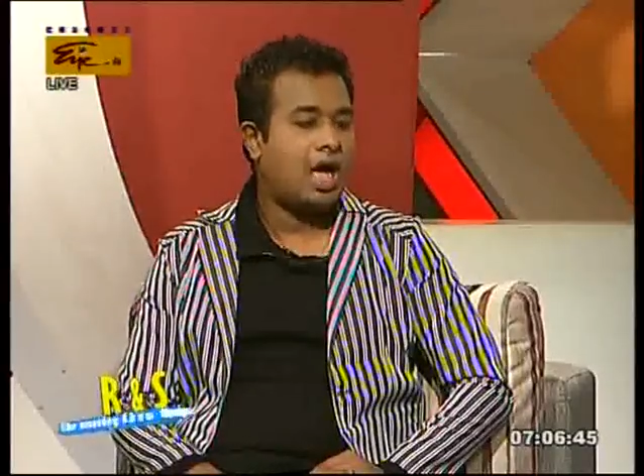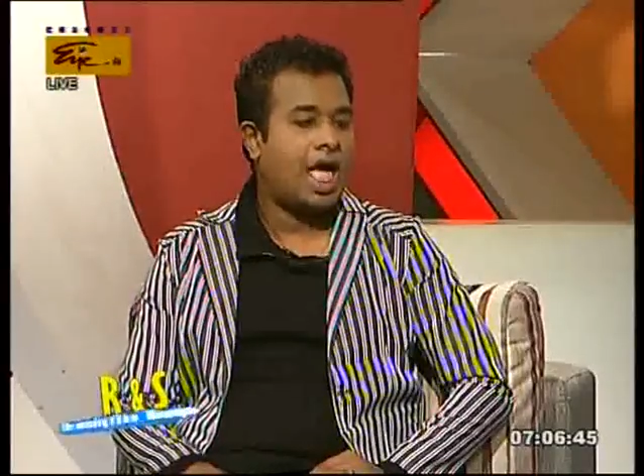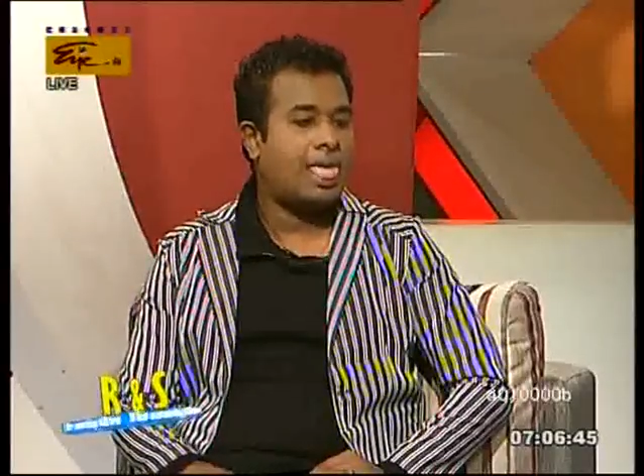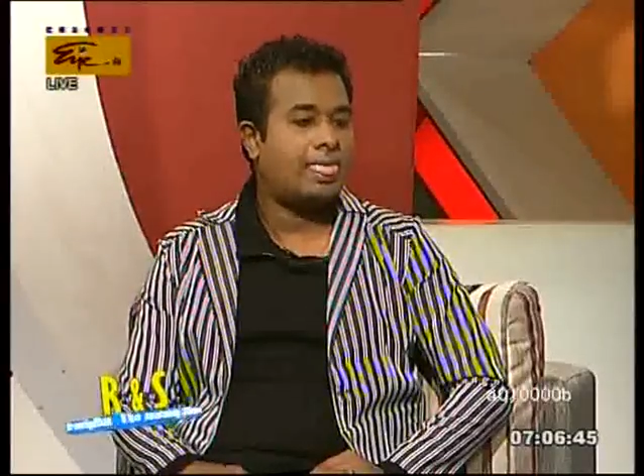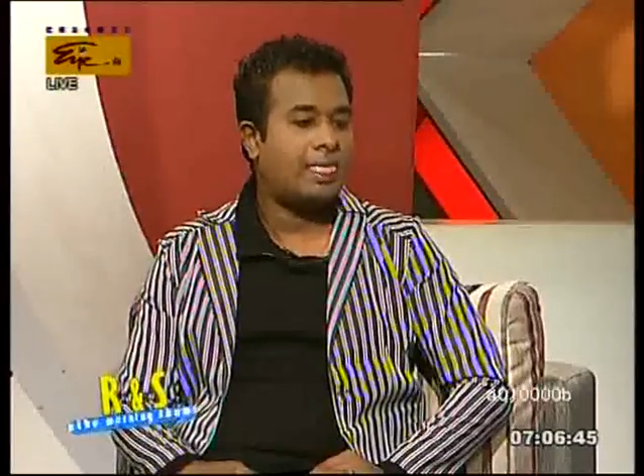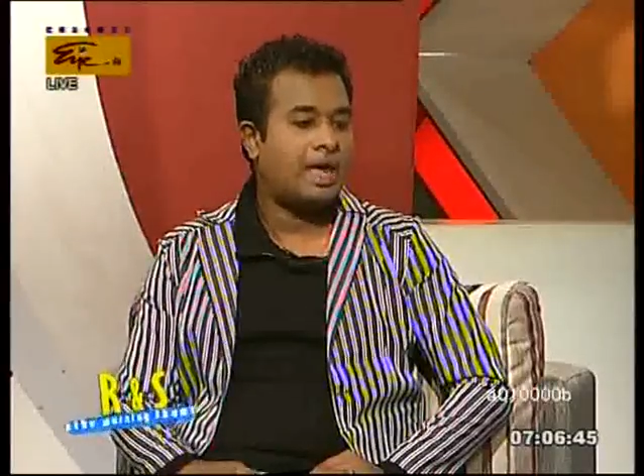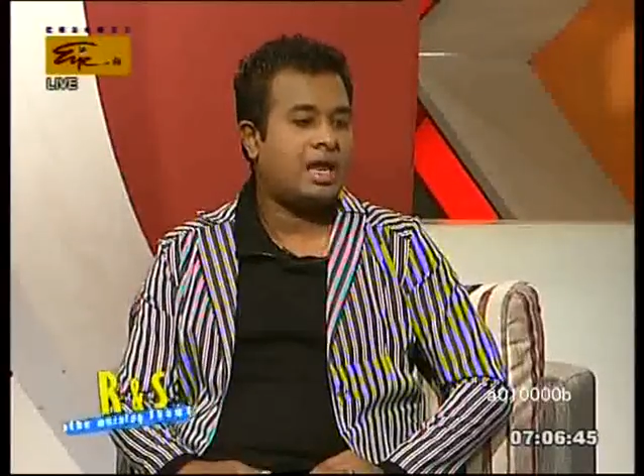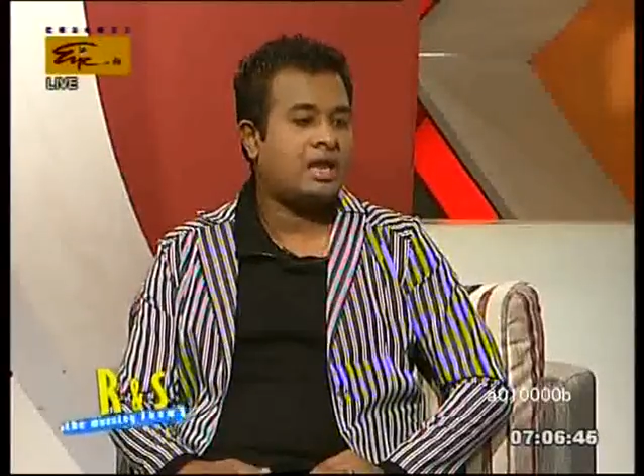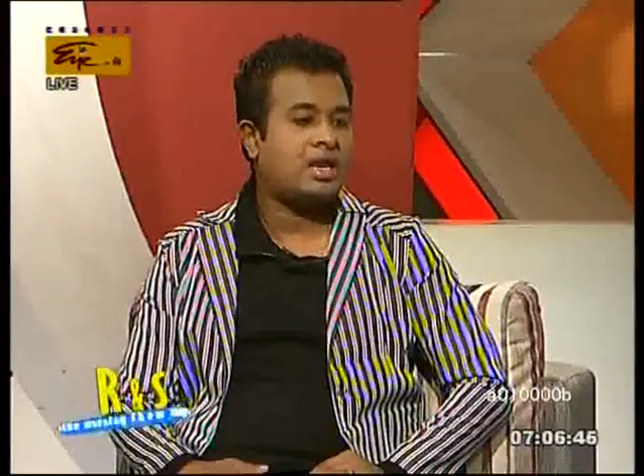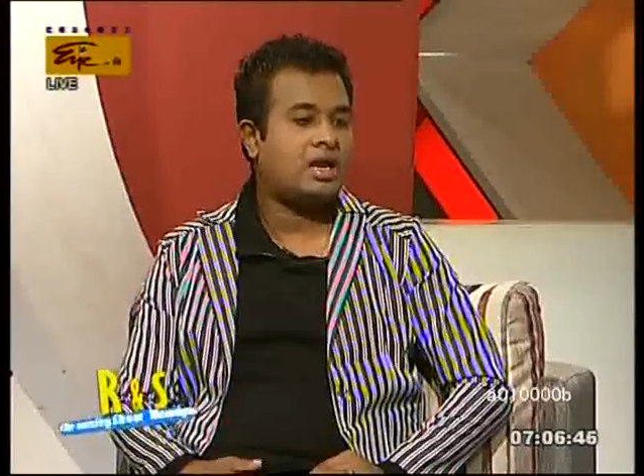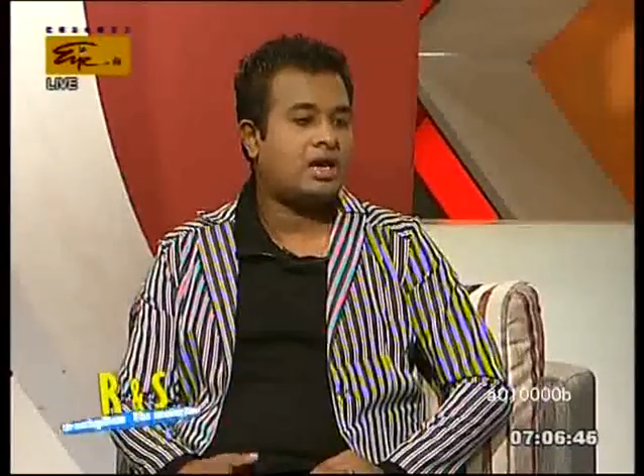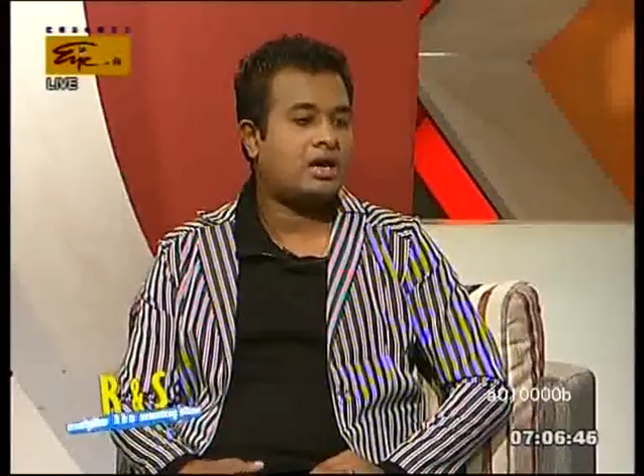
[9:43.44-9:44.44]
And
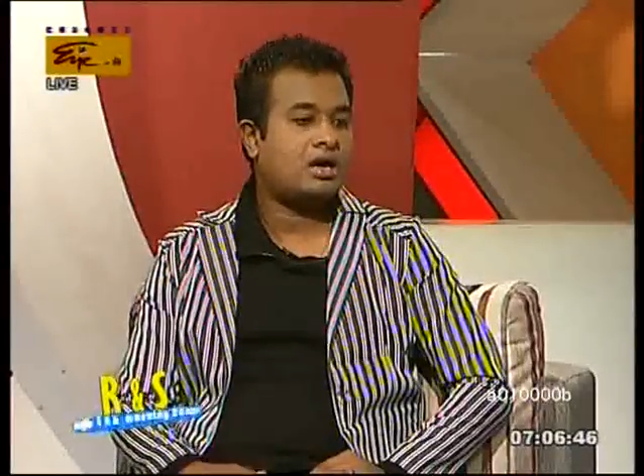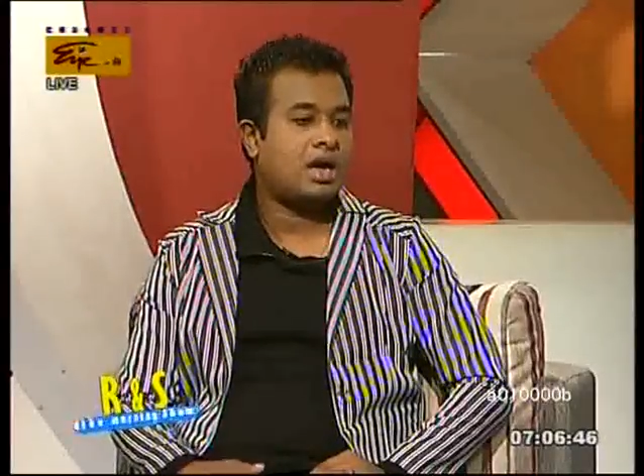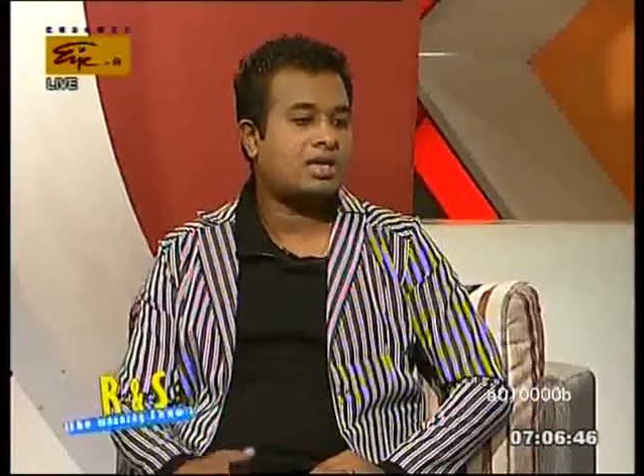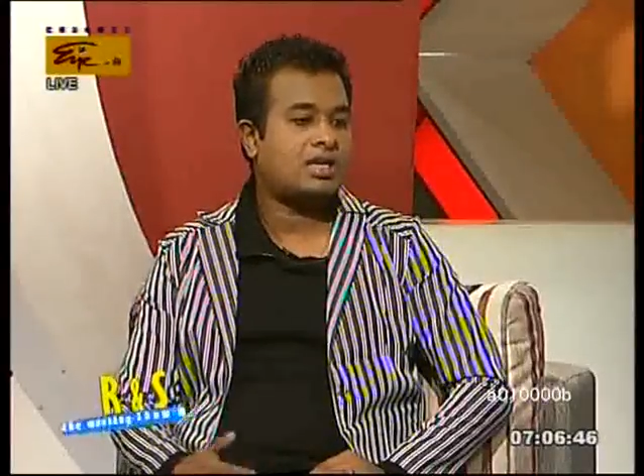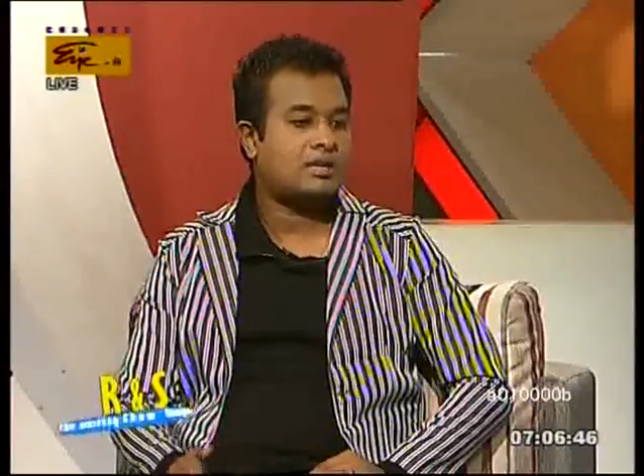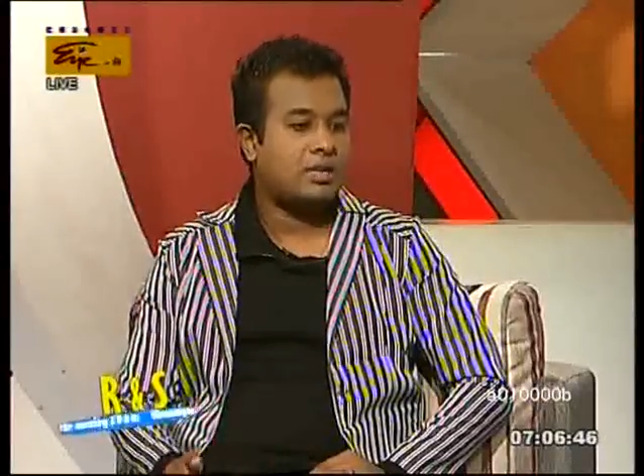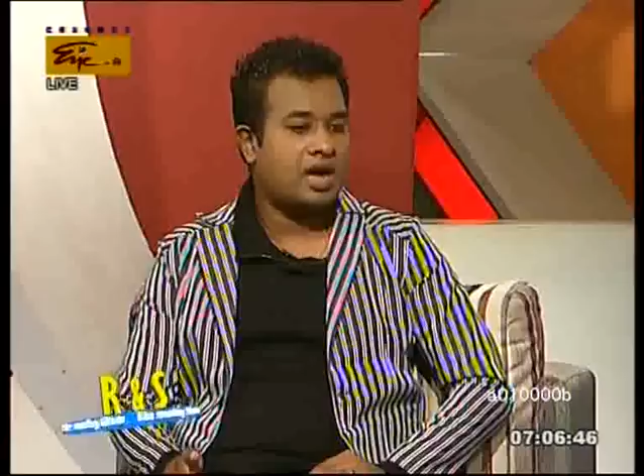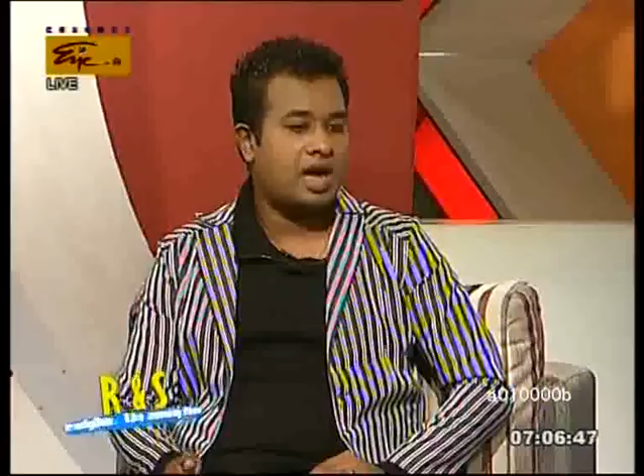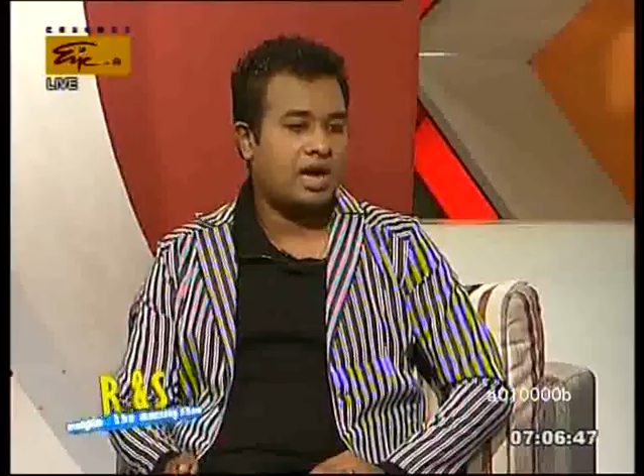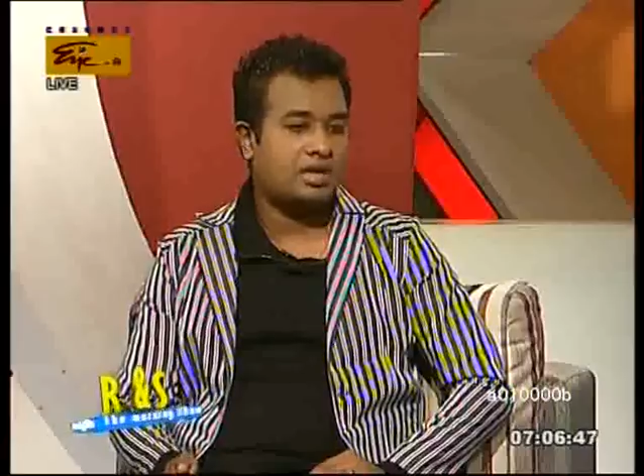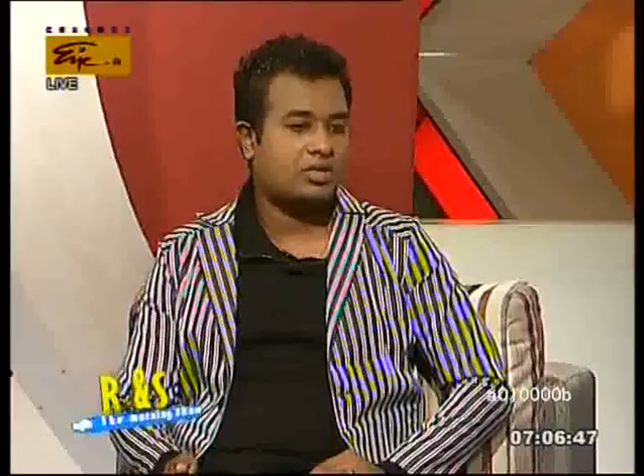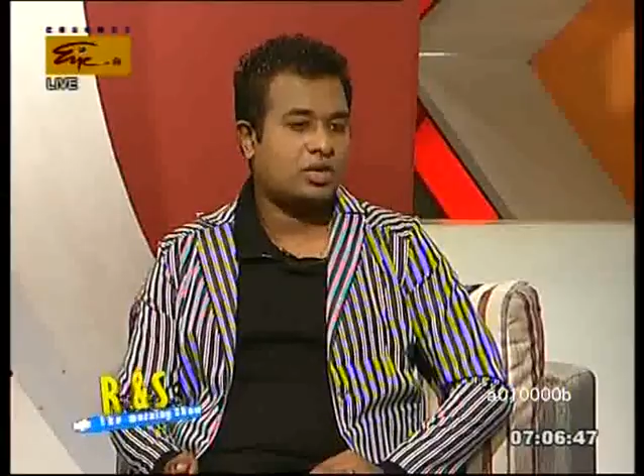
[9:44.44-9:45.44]
then I did my
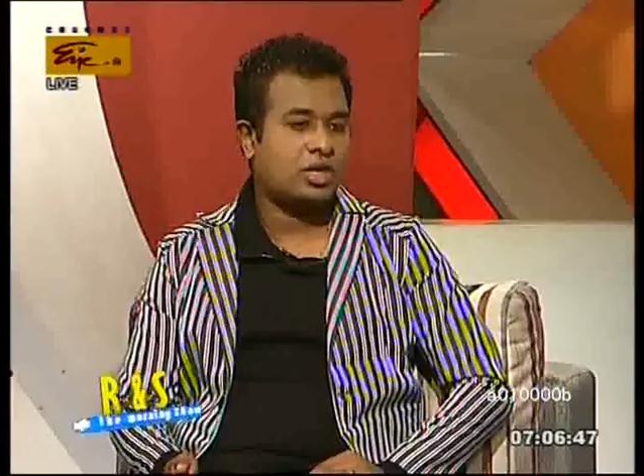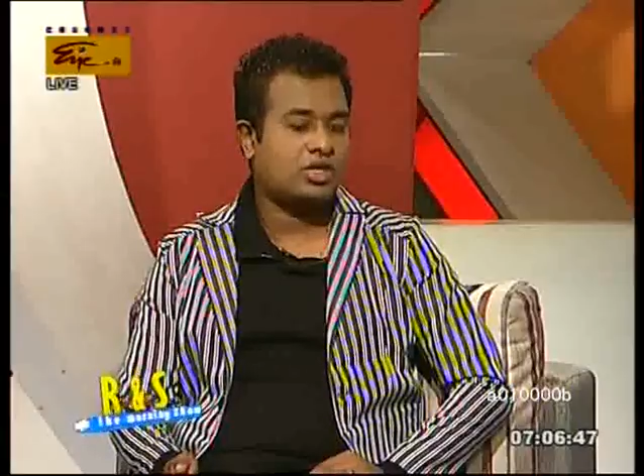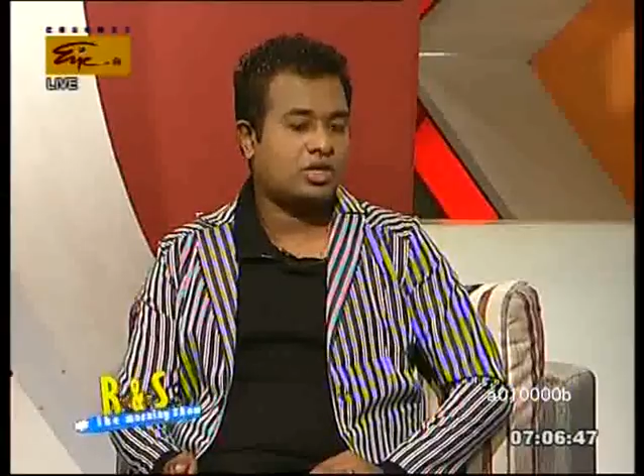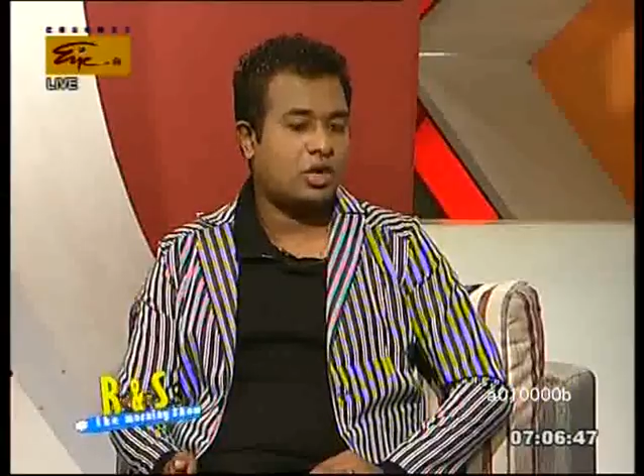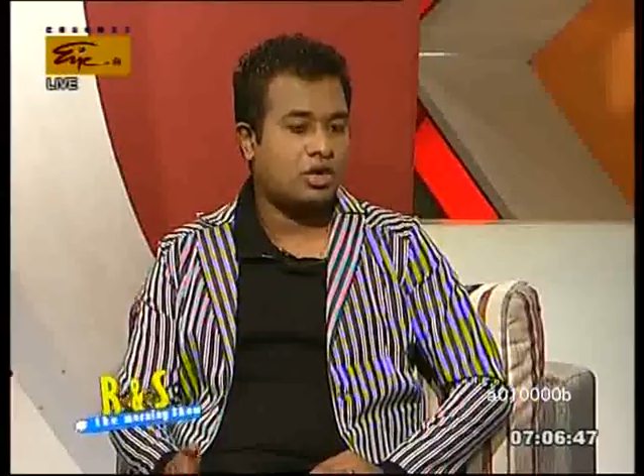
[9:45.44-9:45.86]
higher education